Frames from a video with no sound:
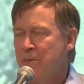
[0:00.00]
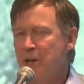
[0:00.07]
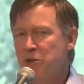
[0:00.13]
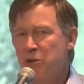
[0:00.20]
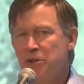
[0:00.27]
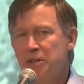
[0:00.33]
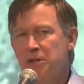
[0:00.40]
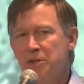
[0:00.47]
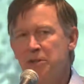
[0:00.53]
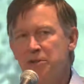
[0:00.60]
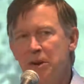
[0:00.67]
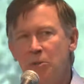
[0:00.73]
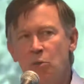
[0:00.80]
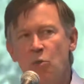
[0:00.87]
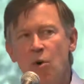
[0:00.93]
measure it, either the
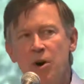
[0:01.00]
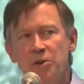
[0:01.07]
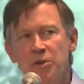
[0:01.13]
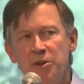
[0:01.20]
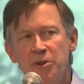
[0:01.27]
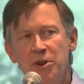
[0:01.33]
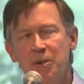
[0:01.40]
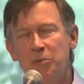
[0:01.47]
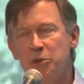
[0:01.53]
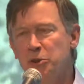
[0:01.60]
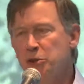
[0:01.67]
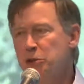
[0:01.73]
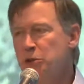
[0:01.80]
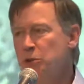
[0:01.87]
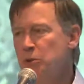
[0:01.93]
number one or the number
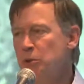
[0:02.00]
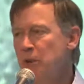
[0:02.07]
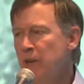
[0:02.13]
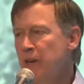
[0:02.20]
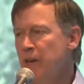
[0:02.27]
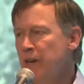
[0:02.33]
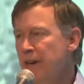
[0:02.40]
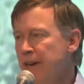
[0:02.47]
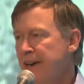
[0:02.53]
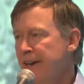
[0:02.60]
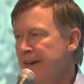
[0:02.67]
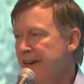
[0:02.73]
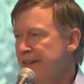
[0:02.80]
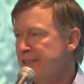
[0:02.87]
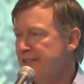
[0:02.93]
two
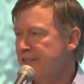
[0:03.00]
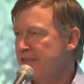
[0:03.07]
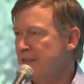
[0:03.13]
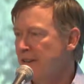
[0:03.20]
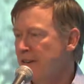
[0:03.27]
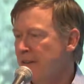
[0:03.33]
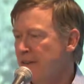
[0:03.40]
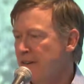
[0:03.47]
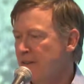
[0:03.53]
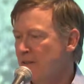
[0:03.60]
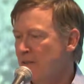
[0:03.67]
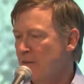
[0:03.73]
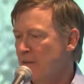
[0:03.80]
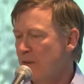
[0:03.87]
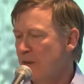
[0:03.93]
uh, uh,
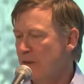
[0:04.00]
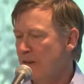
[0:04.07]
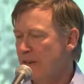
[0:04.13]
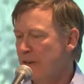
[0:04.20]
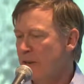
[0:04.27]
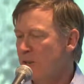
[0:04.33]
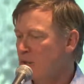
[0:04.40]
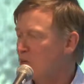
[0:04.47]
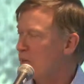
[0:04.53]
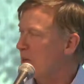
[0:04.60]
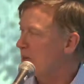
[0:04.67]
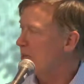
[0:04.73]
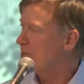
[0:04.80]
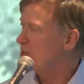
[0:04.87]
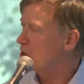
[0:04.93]
uh,
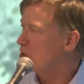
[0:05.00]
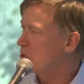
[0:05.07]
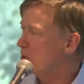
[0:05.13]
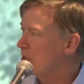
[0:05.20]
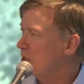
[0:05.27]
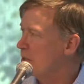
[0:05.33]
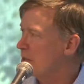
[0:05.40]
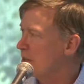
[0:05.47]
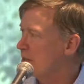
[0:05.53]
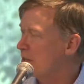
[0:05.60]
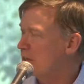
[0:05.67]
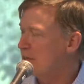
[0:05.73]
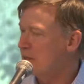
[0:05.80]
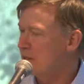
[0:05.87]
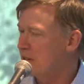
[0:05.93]
aerospace industry in the
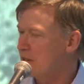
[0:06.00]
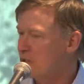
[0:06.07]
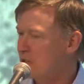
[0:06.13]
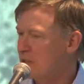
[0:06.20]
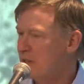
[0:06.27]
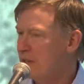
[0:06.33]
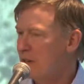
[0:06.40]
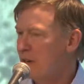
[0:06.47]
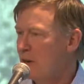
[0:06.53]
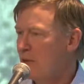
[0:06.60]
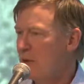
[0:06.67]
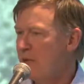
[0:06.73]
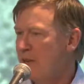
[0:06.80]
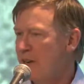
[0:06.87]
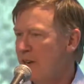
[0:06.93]
in the country.
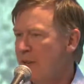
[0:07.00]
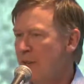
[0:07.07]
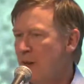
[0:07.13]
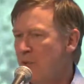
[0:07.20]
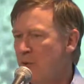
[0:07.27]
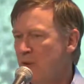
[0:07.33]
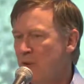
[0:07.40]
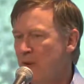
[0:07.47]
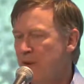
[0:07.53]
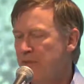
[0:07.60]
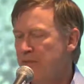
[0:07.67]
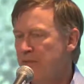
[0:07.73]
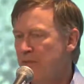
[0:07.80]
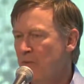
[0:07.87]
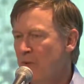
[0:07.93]
We've had a number
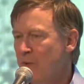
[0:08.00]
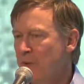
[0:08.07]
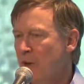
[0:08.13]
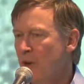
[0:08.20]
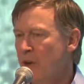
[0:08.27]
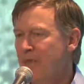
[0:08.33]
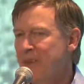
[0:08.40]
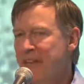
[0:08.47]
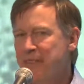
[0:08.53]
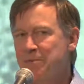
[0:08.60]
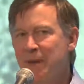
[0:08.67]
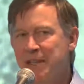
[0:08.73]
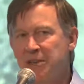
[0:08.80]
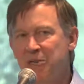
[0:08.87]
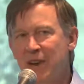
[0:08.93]
of what we call advanced
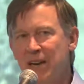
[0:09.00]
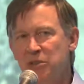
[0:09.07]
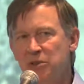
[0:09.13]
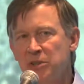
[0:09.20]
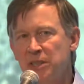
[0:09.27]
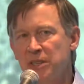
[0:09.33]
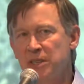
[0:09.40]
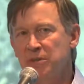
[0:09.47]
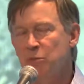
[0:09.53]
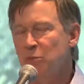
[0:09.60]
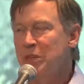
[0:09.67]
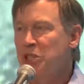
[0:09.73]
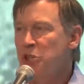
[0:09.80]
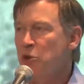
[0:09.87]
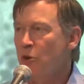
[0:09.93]
manufacturing
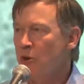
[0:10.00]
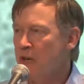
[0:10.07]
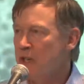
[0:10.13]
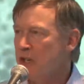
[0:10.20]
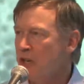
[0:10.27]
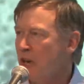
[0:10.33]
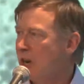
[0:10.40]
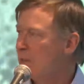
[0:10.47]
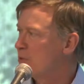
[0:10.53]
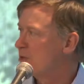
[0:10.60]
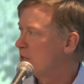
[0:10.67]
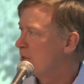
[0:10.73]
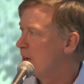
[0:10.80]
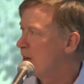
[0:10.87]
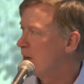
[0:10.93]
reshoring
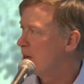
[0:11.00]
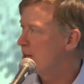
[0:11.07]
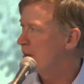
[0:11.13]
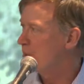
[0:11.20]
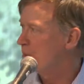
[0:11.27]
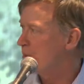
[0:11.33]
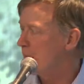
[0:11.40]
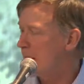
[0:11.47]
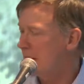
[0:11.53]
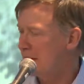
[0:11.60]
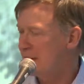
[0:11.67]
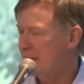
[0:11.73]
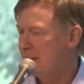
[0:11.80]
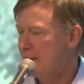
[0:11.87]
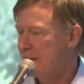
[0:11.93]
jobs coming
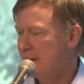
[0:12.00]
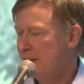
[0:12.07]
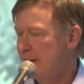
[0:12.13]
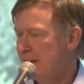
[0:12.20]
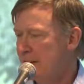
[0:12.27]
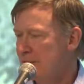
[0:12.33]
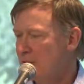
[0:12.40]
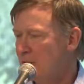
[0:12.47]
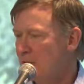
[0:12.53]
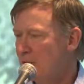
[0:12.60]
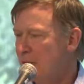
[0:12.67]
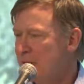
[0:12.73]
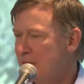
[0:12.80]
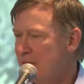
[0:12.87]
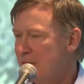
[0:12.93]
back. Uh, so
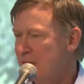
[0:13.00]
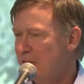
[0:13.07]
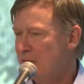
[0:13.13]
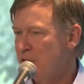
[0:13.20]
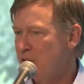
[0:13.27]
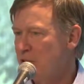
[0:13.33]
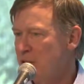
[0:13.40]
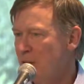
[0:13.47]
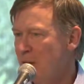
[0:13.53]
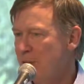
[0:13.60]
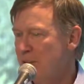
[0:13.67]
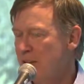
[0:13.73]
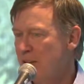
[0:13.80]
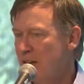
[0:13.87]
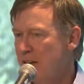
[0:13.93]
light manufacturing
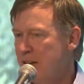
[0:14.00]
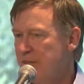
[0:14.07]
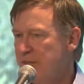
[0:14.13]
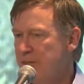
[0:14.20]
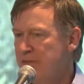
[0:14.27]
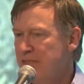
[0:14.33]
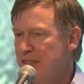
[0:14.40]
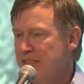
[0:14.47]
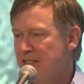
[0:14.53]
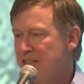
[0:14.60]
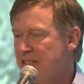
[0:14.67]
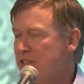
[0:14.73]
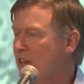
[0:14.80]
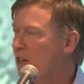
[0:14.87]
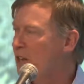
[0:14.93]
jobs, a lot of advanced
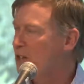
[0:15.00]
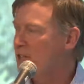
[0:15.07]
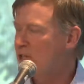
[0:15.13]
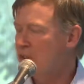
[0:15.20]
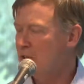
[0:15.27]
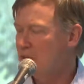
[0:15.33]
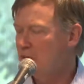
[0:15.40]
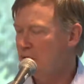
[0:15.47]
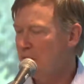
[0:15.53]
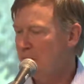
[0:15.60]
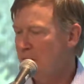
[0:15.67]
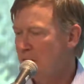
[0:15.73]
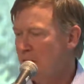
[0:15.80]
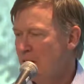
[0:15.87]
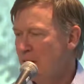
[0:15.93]
technology in those
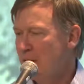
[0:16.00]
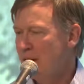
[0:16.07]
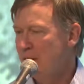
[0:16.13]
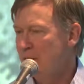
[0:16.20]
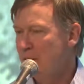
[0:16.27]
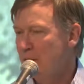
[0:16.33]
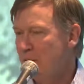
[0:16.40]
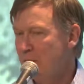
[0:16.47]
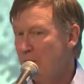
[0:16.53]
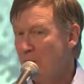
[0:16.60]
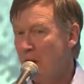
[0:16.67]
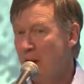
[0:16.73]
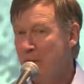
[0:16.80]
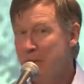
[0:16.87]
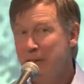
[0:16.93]
jobs. Uh, but
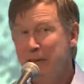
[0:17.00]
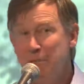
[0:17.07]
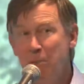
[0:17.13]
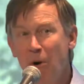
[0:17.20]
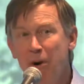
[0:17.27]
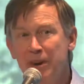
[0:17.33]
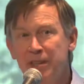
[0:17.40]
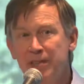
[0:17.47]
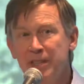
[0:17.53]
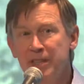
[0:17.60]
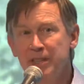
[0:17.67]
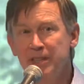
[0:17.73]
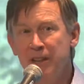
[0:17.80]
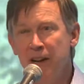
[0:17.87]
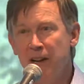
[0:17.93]
a big part of it
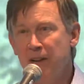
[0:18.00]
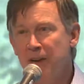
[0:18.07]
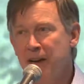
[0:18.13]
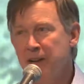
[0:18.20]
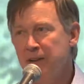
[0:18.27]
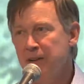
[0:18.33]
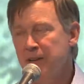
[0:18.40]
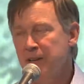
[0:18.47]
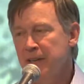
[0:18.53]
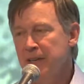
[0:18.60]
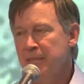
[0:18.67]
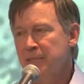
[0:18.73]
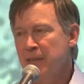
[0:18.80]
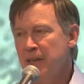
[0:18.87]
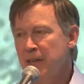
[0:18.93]
is Colorado,
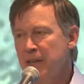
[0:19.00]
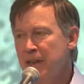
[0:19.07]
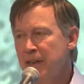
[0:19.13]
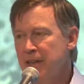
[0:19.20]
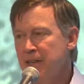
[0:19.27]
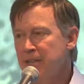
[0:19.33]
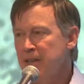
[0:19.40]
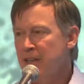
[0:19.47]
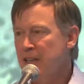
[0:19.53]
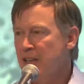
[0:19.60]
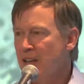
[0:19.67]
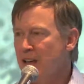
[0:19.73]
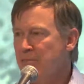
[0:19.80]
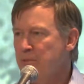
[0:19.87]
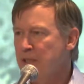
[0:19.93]
and like a
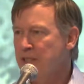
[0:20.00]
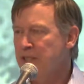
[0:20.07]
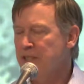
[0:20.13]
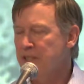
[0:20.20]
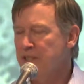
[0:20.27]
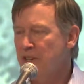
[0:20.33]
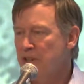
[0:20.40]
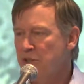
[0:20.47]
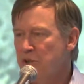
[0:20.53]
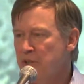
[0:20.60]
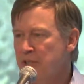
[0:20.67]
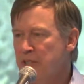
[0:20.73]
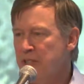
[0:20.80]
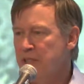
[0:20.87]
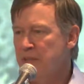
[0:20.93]
lot of places in the
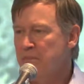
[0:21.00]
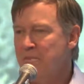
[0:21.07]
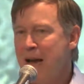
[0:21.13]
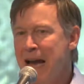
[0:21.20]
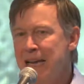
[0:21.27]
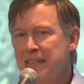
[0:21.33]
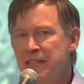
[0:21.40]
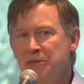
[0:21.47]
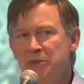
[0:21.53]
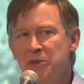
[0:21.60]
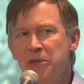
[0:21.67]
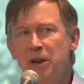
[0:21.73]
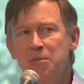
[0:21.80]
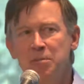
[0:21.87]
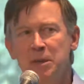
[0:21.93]
country, is a magnet for
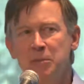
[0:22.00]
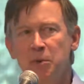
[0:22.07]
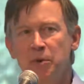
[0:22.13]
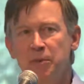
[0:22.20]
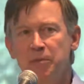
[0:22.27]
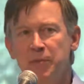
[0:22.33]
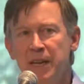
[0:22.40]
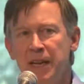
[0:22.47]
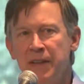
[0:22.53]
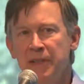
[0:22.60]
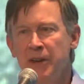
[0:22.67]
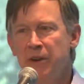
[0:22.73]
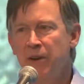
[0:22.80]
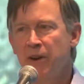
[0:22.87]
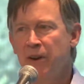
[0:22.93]
young people. And
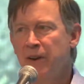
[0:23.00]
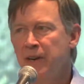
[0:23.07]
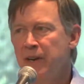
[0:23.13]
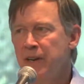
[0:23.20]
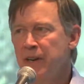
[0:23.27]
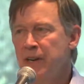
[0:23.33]
there are,